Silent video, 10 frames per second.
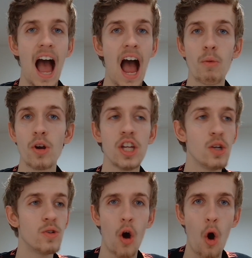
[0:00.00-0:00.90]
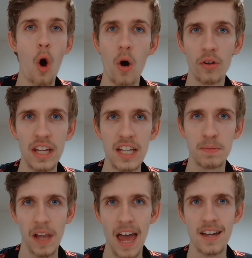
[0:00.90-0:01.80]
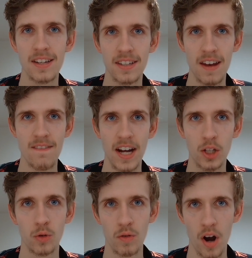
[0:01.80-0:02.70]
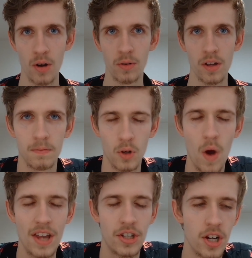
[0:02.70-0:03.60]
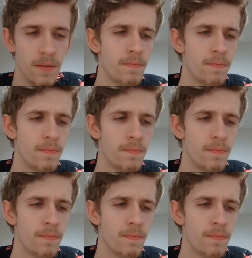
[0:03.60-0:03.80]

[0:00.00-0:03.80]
I want to use all these players in Victory Road. Question.